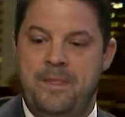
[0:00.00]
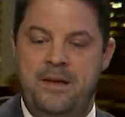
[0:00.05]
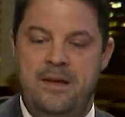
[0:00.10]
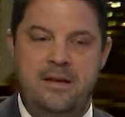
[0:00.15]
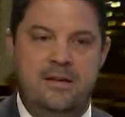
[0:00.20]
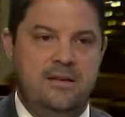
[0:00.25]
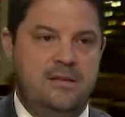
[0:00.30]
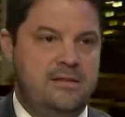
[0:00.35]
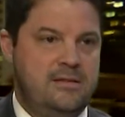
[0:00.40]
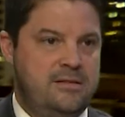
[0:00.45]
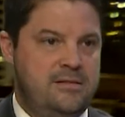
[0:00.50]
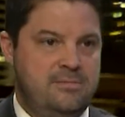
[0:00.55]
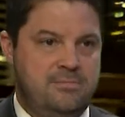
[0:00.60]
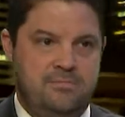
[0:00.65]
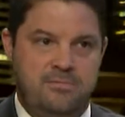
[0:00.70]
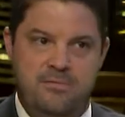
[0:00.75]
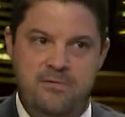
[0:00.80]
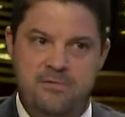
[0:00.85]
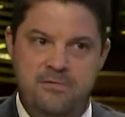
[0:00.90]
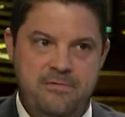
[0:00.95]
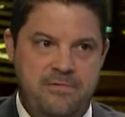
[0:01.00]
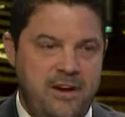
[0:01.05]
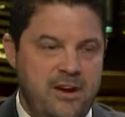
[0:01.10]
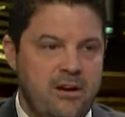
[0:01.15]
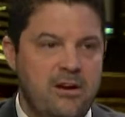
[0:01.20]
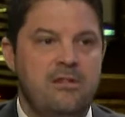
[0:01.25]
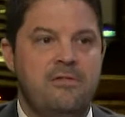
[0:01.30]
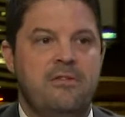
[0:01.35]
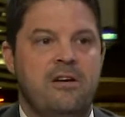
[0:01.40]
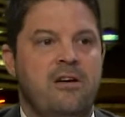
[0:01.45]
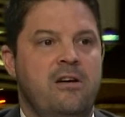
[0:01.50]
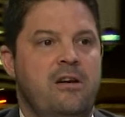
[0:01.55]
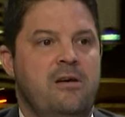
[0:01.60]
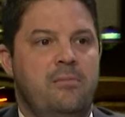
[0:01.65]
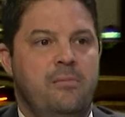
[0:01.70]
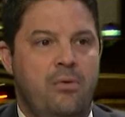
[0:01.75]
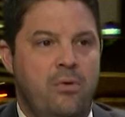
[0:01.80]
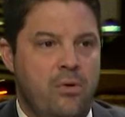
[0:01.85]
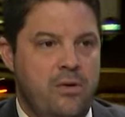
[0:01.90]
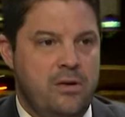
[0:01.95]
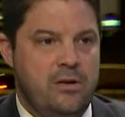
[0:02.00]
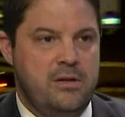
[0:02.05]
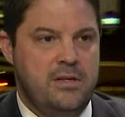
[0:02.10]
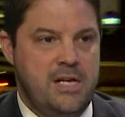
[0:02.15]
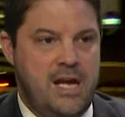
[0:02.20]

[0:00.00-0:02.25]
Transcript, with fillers: it is very, very important